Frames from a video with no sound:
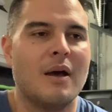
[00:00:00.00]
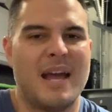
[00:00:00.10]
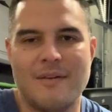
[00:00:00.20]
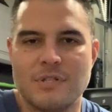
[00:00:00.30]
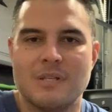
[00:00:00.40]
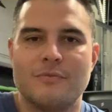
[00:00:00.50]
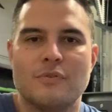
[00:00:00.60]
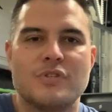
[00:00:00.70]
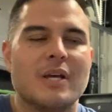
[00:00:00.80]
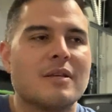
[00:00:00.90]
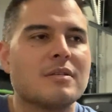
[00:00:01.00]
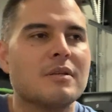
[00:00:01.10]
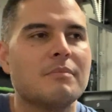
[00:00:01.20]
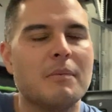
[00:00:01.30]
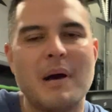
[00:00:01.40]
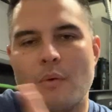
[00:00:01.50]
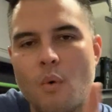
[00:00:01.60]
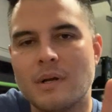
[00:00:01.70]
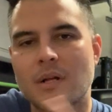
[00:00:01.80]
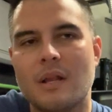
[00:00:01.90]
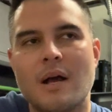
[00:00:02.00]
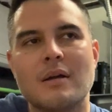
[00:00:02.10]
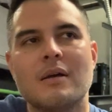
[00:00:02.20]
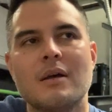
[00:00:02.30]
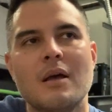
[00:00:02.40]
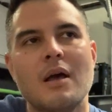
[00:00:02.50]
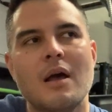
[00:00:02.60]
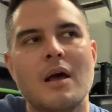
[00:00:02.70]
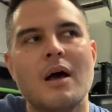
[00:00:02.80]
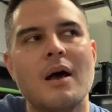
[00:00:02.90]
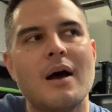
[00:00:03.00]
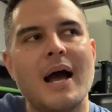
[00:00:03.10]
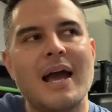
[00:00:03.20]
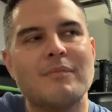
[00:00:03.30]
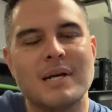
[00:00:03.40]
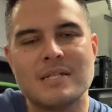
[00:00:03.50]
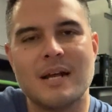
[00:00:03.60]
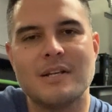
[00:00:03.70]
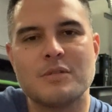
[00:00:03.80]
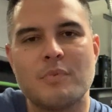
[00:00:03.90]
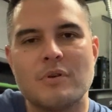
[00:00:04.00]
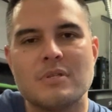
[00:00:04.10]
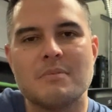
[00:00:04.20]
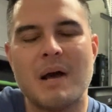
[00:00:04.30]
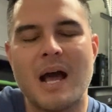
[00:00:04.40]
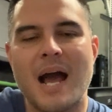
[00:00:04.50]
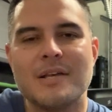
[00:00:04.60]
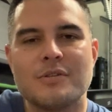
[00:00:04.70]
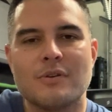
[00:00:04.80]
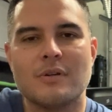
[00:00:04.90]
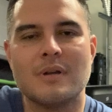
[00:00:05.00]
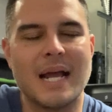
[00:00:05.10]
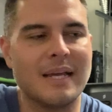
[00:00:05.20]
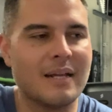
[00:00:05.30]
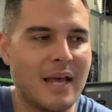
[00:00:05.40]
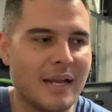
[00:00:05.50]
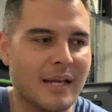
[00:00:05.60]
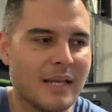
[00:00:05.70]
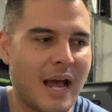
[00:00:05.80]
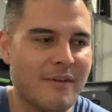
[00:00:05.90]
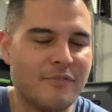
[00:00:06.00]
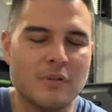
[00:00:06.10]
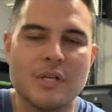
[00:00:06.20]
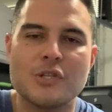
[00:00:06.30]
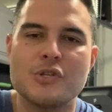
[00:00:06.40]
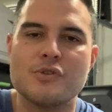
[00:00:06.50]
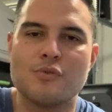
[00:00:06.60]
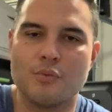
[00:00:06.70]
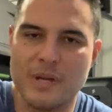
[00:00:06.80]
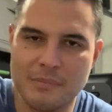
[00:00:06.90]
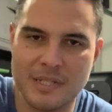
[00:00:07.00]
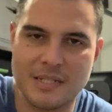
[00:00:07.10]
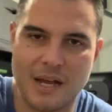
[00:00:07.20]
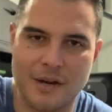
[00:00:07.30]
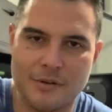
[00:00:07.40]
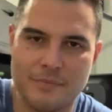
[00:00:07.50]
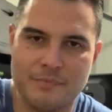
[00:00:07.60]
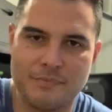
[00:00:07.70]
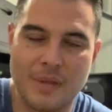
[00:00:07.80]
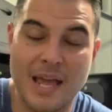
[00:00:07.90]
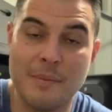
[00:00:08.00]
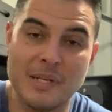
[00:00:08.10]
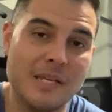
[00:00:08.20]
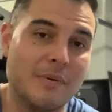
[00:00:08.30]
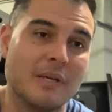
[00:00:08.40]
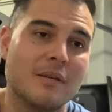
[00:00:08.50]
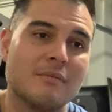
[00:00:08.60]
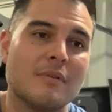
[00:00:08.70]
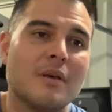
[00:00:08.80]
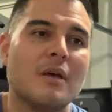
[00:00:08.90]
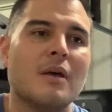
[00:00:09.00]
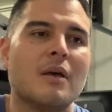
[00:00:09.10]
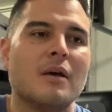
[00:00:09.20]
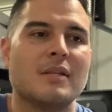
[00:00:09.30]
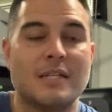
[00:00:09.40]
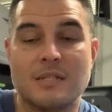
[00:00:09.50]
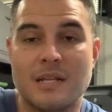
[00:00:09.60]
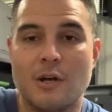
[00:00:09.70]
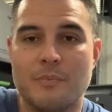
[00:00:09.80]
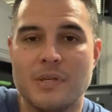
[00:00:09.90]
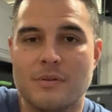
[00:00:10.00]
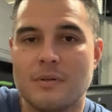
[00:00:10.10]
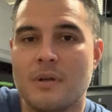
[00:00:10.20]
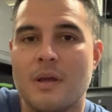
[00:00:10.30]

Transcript: I have sniffles, yes, but by one o'clock, I have my sinus burns, my eyes hurt, I get a headache, I feel extremely tired. I am anemic, that doesn't help either.